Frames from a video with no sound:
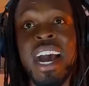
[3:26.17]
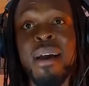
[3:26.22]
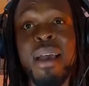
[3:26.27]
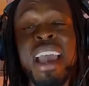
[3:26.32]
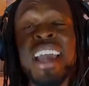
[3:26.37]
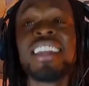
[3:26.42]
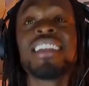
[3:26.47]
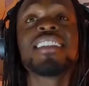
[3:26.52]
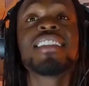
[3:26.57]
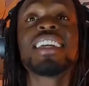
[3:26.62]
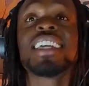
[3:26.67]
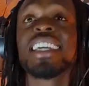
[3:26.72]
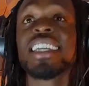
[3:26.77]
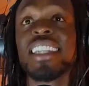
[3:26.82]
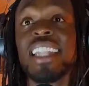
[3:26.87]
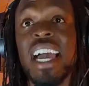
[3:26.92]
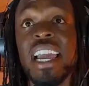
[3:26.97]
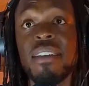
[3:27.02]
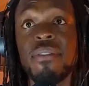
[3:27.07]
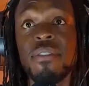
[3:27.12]
anything in
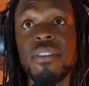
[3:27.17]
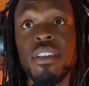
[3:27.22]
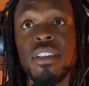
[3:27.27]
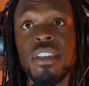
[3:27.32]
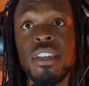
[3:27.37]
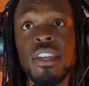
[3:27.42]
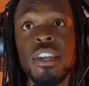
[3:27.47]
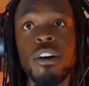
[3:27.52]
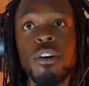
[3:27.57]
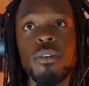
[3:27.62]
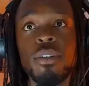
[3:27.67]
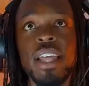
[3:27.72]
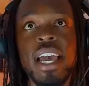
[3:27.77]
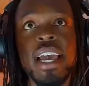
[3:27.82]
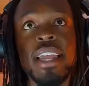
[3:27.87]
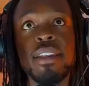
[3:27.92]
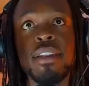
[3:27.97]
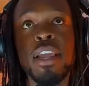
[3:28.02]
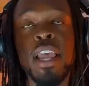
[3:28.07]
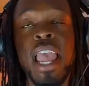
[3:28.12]
life,
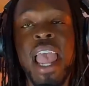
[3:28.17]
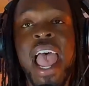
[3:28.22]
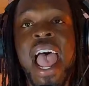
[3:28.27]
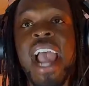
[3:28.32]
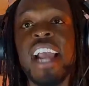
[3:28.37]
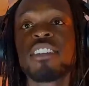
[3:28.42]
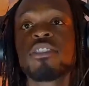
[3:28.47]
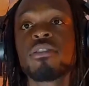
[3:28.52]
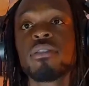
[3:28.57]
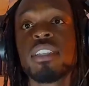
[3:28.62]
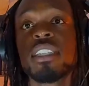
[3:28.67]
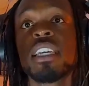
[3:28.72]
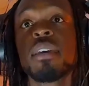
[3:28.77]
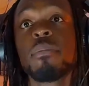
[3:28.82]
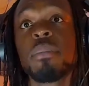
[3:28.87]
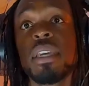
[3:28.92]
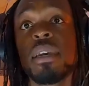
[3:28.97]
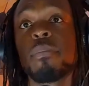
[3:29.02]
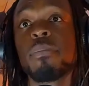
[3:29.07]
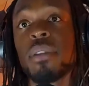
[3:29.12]
that actually can
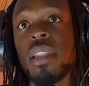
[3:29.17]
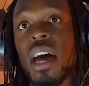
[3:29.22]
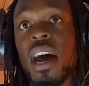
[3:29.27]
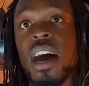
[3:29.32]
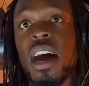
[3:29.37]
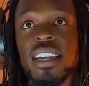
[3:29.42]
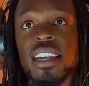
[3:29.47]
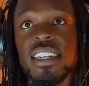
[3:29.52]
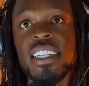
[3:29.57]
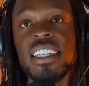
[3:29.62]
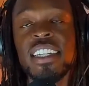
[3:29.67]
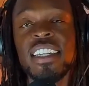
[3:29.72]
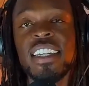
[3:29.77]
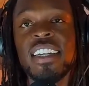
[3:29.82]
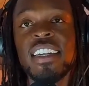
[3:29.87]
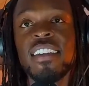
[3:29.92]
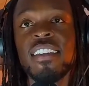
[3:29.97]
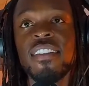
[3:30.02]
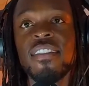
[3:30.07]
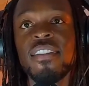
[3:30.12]
be applied?
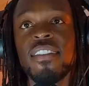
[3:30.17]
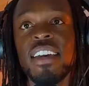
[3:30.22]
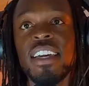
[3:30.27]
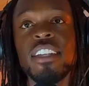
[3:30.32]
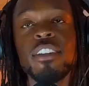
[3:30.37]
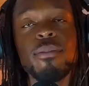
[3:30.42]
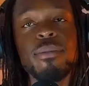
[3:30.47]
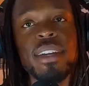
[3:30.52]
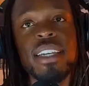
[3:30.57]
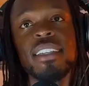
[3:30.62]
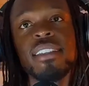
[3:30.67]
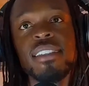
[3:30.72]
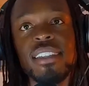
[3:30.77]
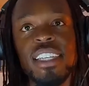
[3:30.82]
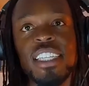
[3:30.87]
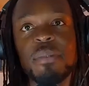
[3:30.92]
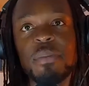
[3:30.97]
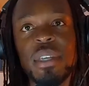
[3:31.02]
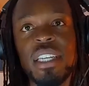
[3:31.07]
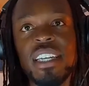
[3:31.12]
And the reason
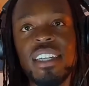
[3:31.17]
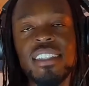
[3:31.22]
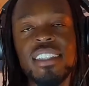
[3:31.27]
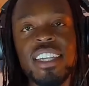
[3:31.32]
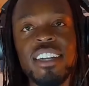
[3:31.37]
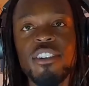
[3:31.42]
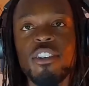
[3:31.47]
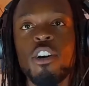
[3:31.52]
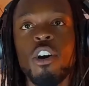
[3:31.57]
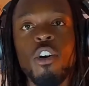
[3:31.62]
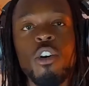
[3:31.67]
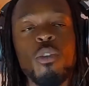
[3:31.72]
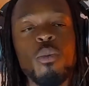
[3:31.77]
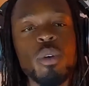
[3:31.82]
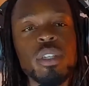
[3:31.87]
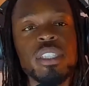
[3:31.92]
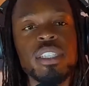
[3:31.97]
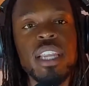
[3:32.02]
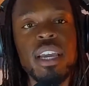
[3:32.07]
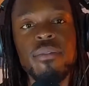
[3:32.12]
is because their goal
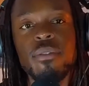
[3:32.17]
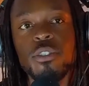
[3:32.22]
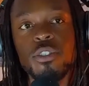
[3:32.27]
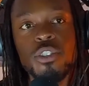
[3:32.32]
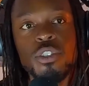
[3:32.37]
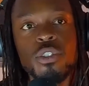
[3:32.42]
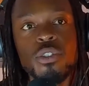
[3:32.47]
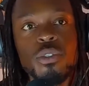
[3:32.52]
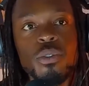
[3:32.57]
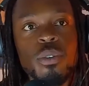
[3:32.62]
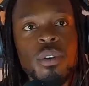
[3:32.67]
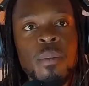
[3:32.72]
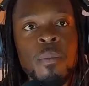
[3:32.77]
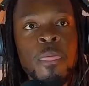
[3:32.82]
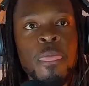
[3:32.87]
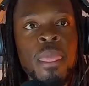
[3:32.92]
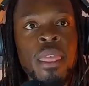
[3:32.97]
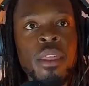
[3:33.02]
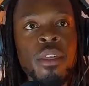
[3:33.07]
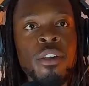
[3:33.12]
was never to
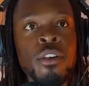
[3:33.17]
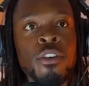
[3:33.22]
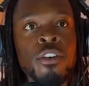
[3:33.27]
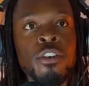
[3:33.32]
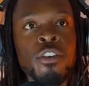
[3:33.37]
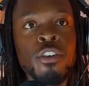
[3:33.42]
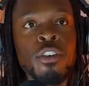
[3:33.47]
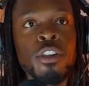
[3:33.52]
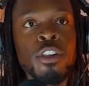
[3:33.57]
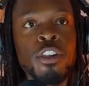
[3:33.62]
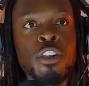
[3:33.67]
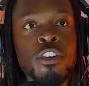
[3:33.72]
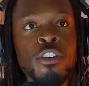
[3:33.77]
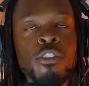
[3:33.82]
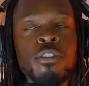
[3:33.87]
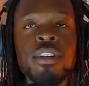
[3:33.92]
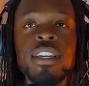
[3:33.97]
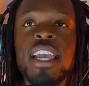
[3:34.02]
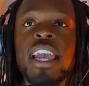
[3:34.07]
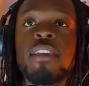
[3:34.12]

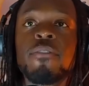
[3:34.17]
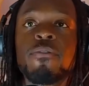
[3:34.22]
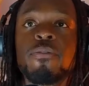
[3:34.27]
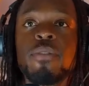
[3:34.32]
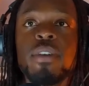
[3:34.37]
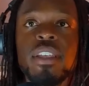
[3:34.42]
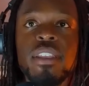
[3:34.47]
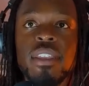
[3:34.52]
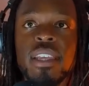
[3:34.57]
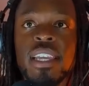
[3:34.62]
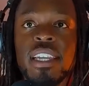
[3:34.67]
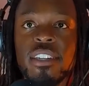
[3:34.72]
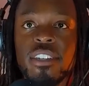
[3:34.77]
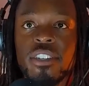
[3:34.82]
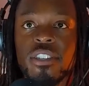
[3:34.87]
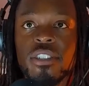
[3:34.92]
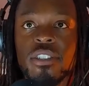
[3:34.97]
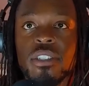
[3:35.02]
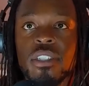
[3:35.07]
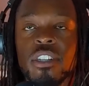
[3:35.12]
create free
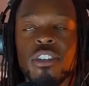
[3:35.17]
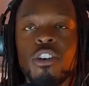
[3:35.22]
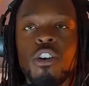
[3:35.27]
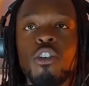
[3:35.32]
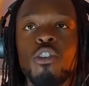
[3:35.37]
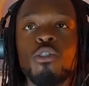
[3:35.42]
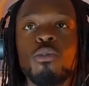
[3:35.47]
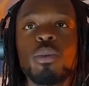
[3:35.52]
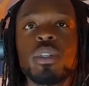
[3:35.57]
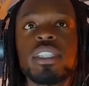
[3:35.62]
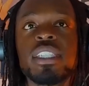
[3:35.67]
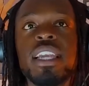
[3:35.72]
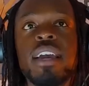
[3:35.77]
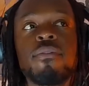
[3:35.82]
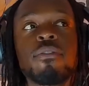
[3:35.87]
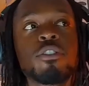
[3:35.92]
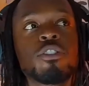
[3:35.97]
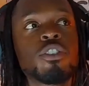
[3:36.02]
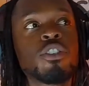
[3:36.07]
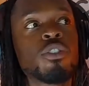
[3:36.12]
thinkers. Their goal was
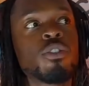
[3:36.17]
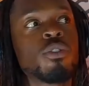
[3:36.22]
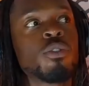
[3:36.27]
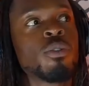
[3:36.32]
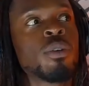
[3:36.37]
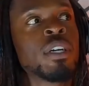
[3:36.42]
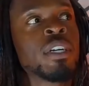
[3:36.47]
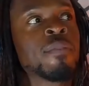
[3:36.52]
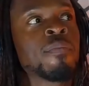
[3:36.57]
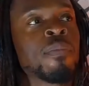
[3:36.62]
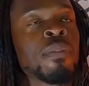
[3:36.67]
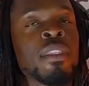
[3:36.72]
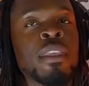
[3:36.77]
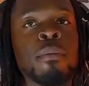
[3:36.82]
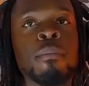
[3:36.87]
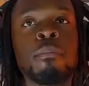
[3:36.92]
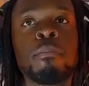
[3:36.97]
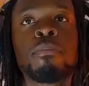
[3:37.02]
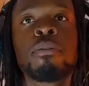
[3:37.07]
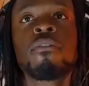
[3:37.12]
never to
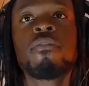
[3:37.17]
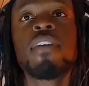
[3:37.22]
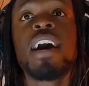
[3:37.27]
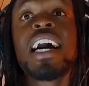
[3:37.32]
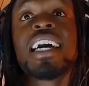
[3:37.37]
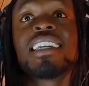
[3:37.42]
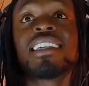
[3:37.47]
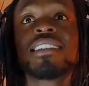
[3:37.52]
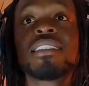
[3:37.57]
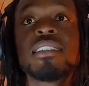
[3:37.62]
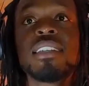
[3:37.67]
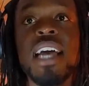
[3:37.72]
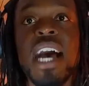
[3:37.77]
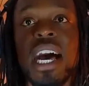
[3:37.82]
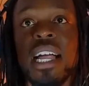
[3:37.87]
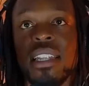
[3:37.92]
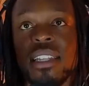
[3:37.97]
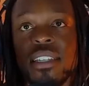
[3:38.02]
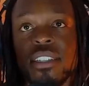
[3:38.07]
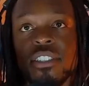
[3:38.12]
provide us
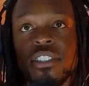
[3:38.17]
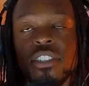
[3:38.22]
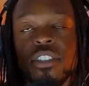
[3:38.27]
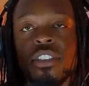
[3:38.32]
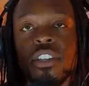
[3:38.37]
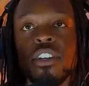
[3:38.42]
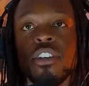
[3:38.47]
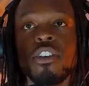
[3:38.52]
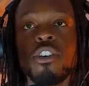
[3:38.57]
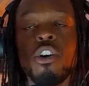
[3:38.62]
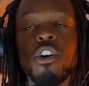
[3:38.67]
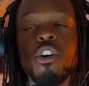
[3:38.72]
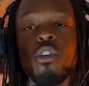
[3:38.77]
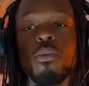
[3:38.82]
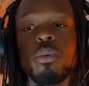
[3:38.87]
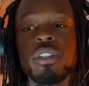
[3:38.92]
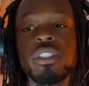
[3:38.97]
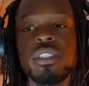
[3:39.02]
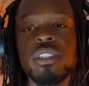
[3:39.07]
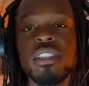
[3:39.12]
knowledge. Their goal
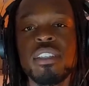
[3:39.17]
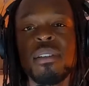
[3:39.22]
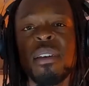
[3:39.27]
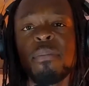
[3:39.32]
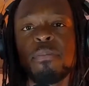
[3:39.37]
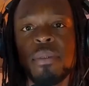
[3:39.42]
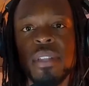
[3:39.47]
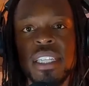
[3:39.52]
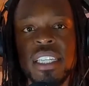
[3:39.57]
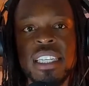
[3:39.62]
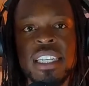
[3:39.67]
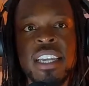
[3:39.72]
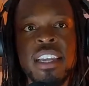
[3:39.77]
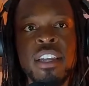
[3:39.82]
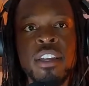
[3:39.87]
was to simply